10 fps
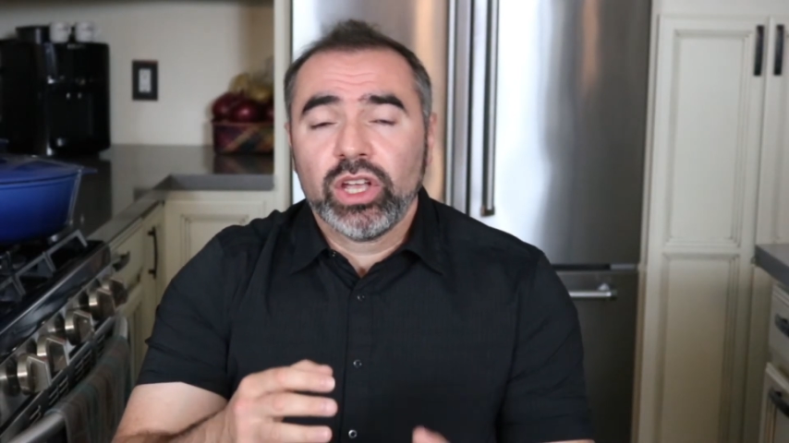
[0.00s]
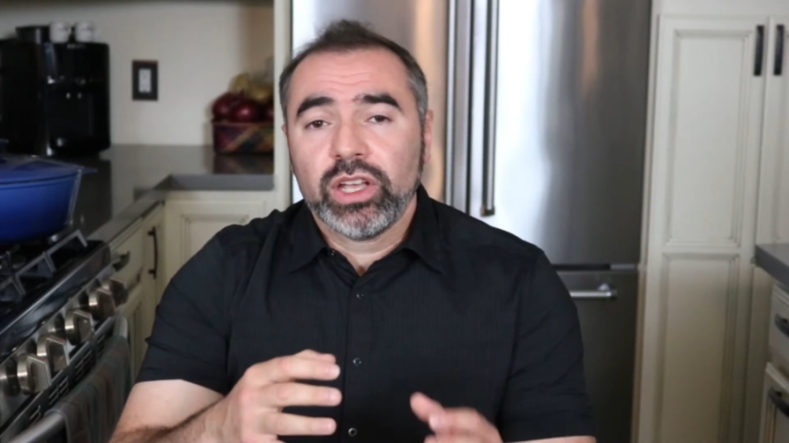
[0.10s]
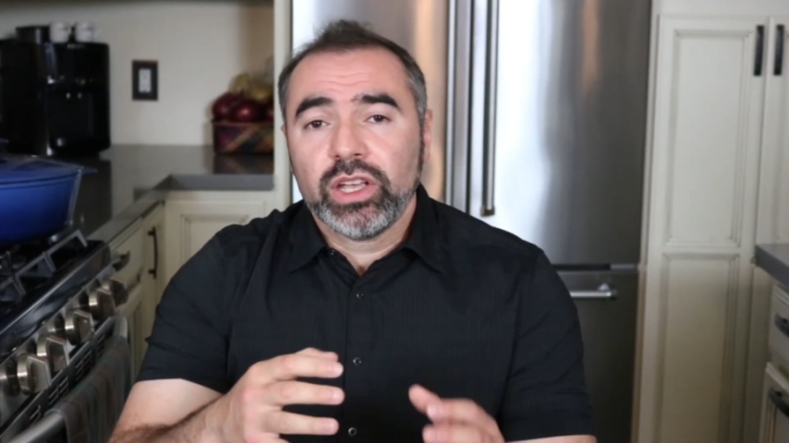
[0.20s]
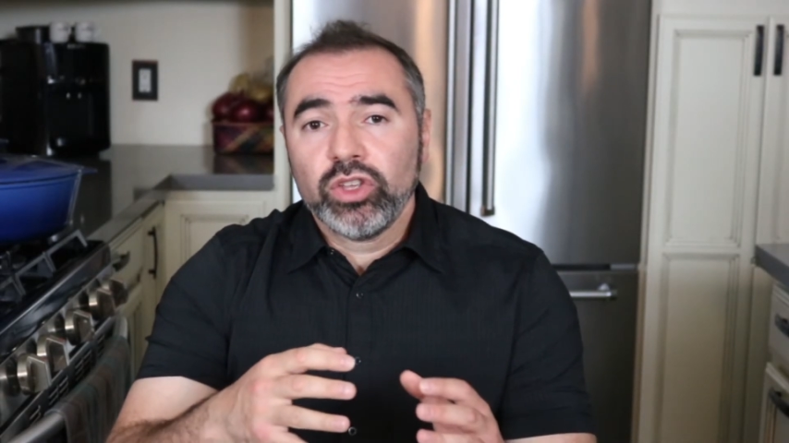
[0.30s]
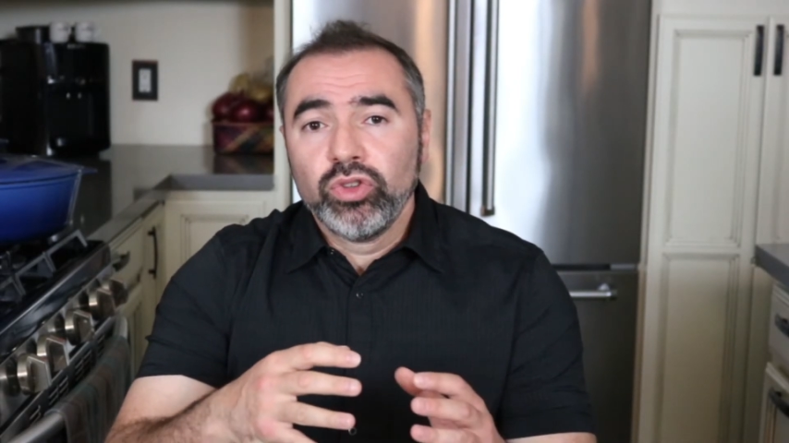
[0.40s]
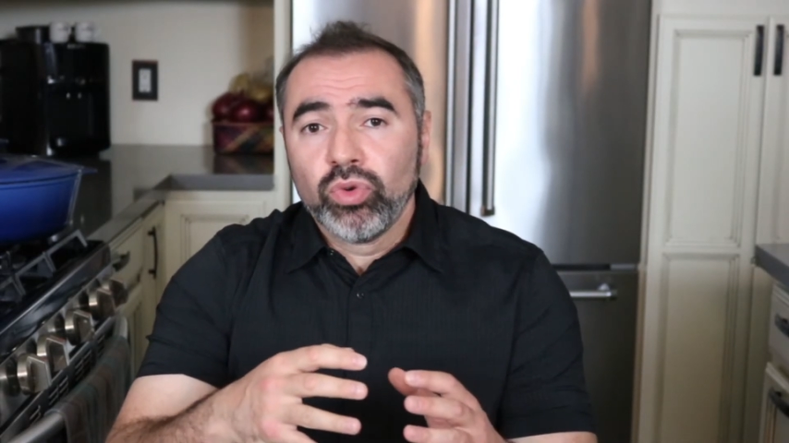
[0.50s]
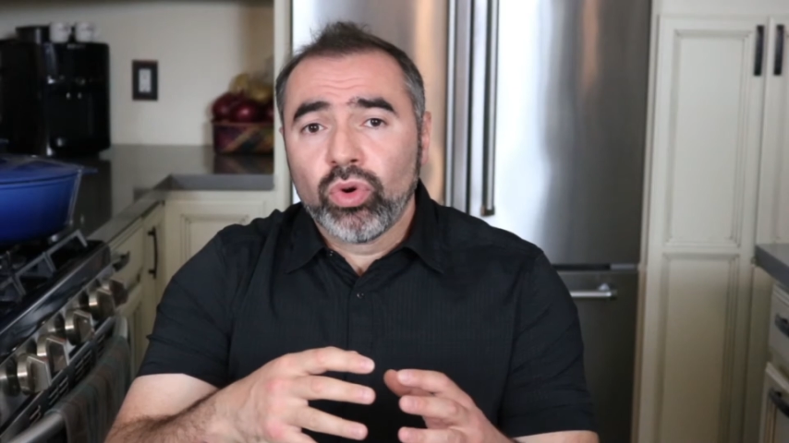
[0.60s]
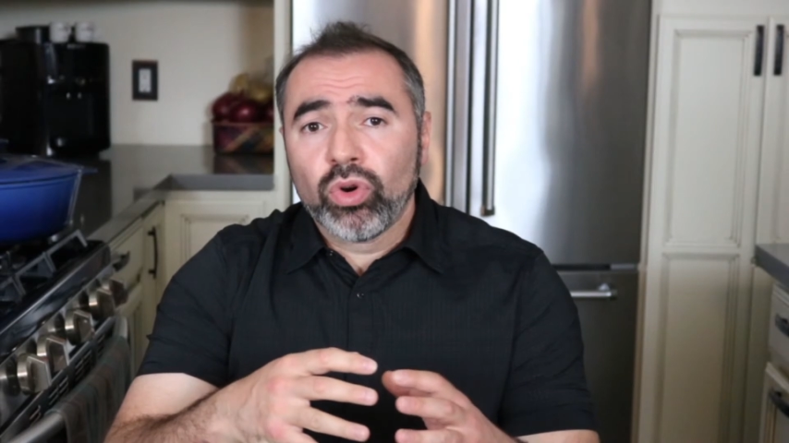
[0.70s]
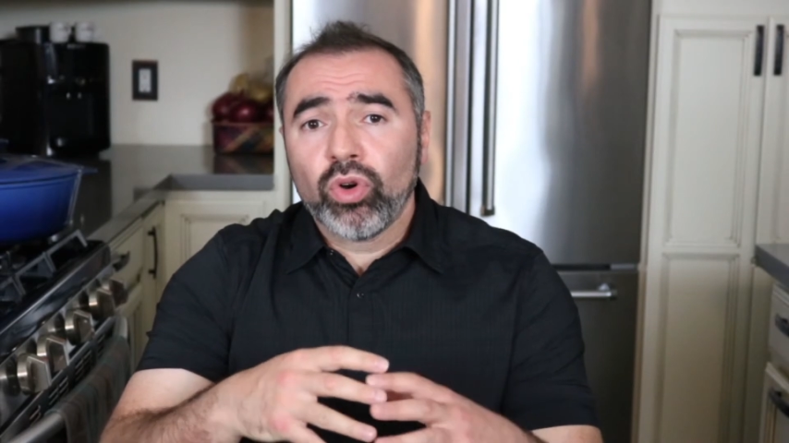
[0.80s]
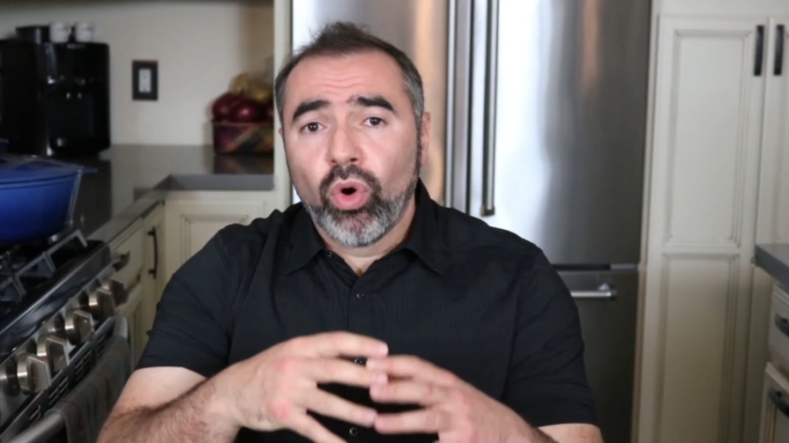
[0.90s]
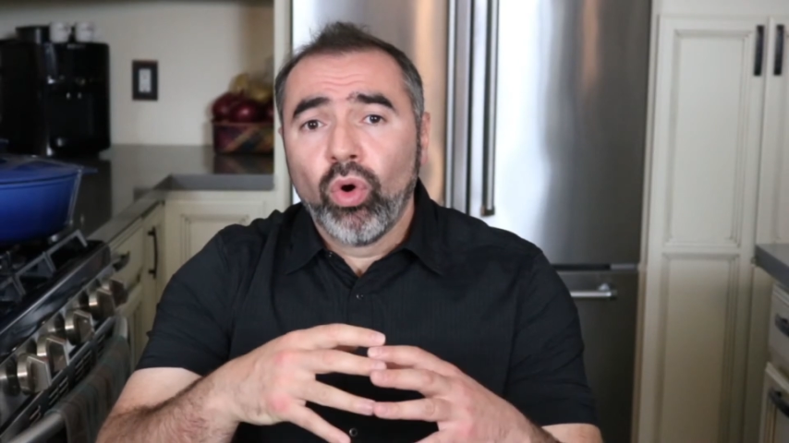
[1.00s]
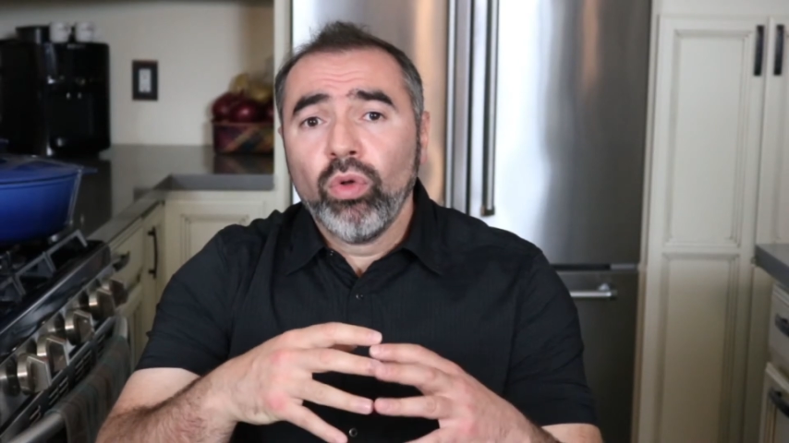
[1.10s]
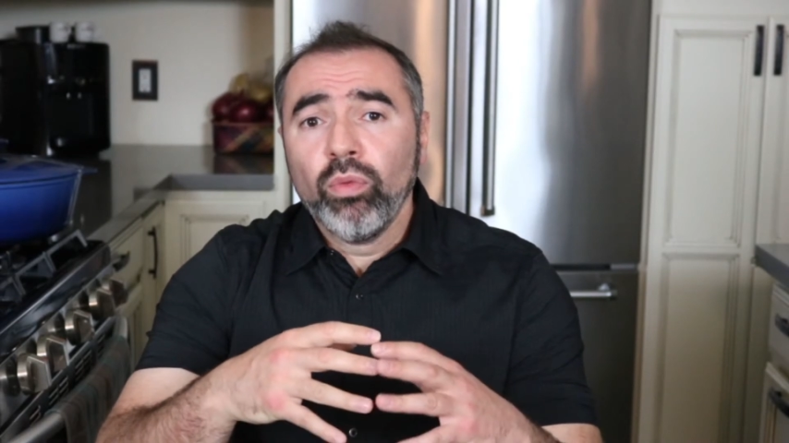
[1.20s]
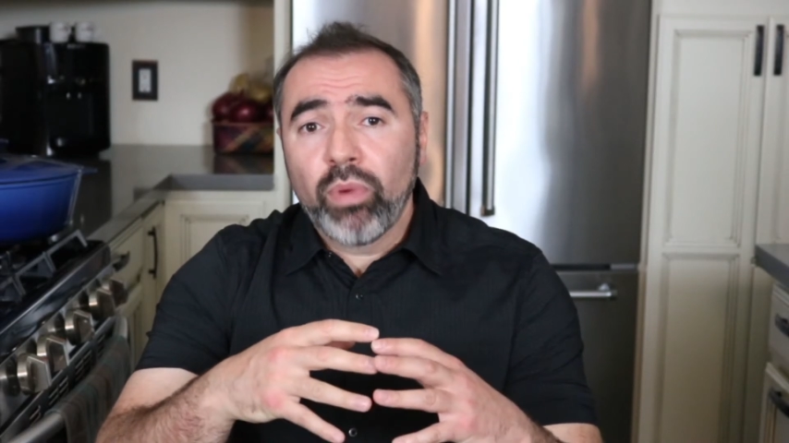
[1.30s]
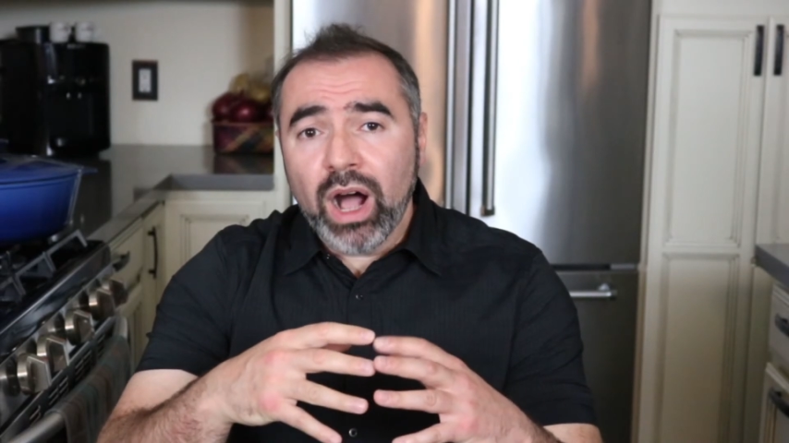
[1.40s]
your
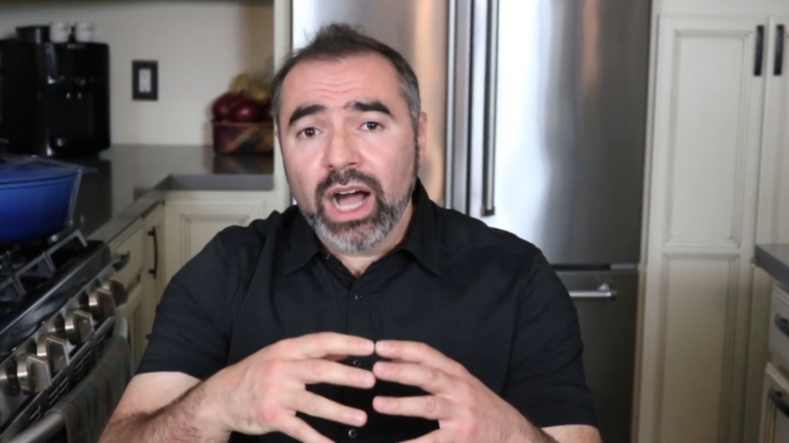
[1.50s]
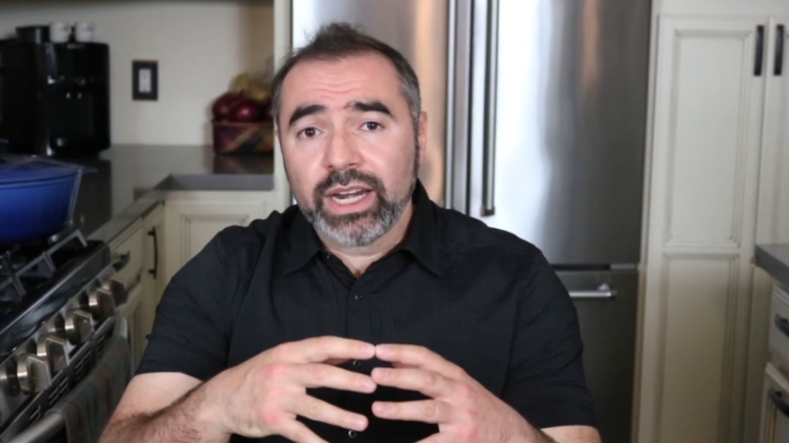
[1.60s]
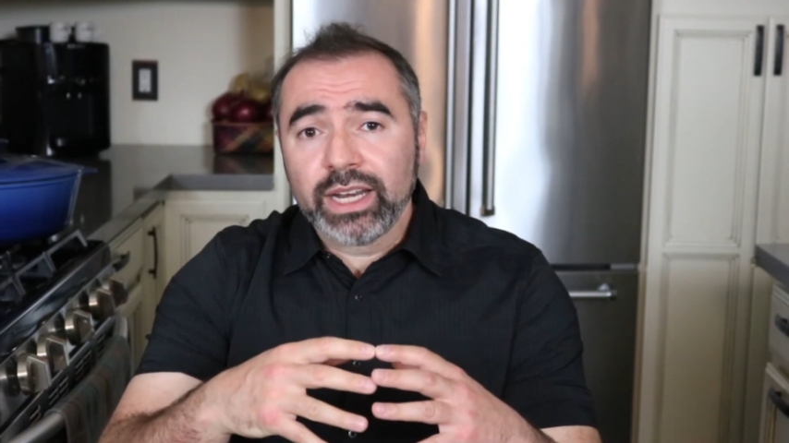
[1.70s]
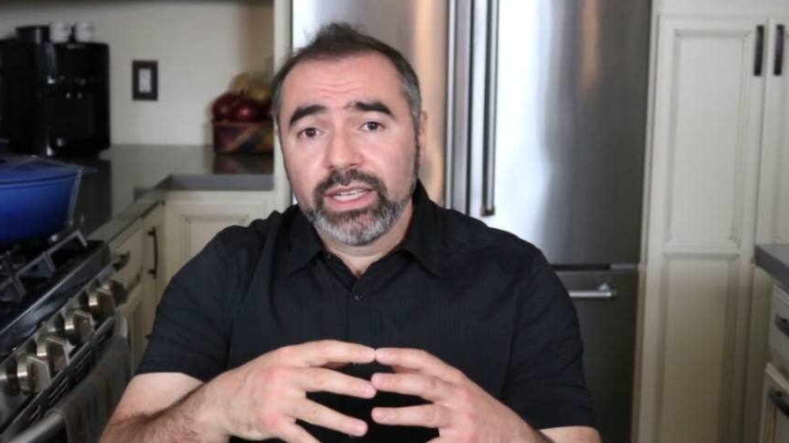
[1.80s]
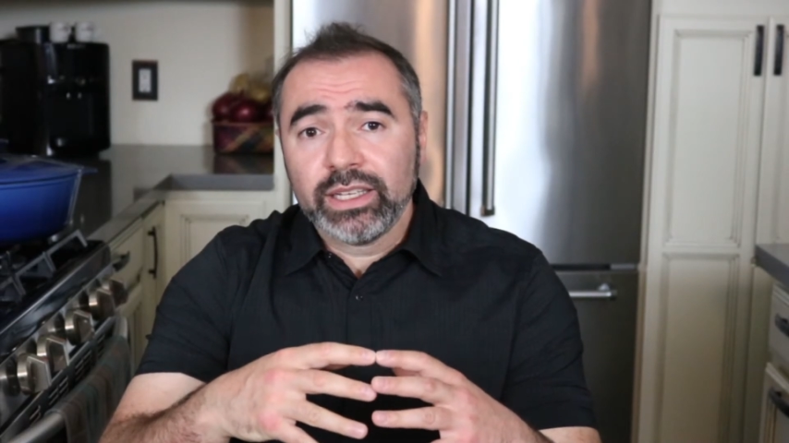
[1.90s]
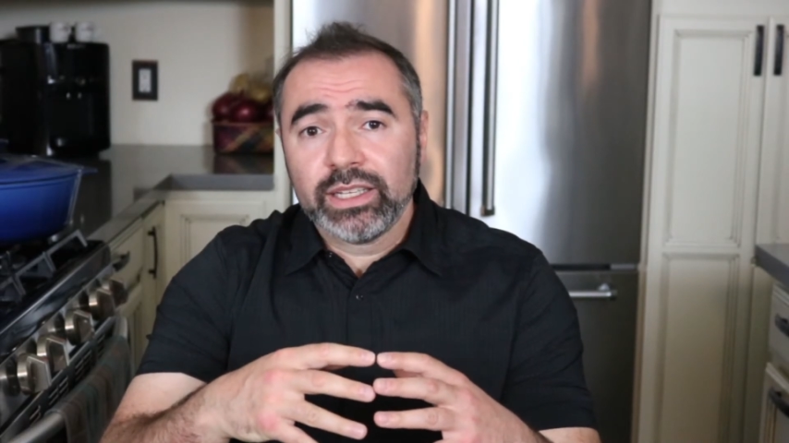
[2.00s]
whole body